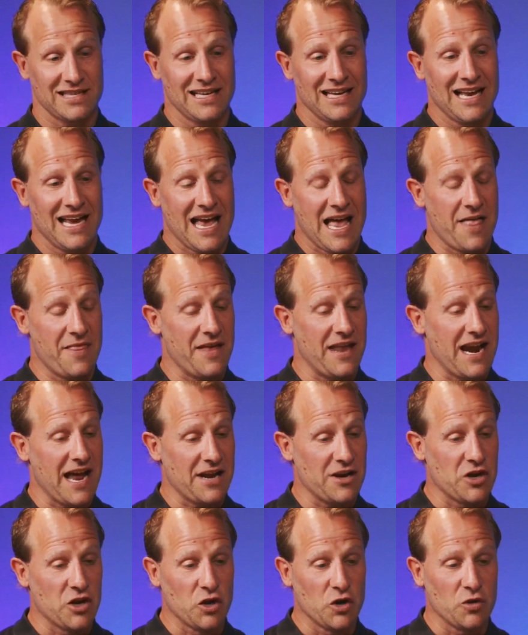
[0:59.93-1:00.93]
And then I
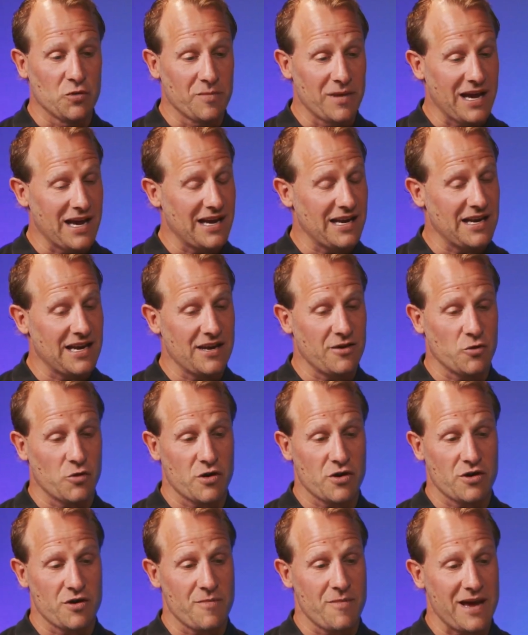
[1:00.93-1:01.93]
knew, man, in order
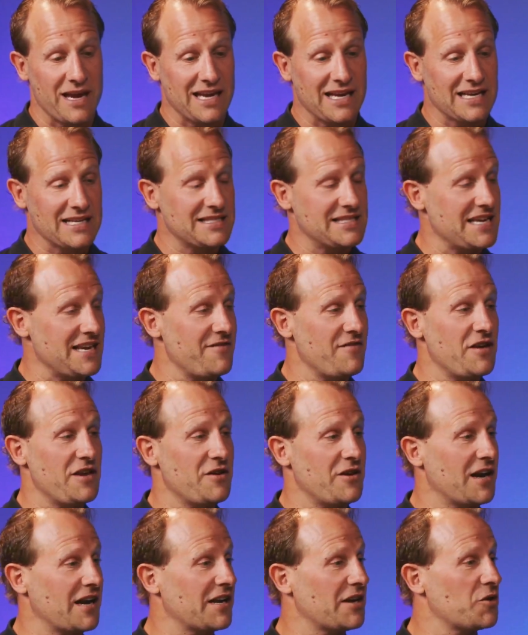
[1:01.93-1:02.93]
to make it in TV, you
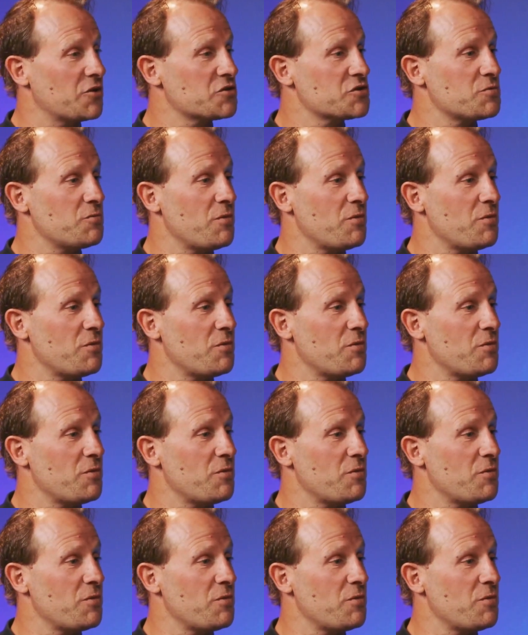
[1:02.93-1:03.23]
got to go to small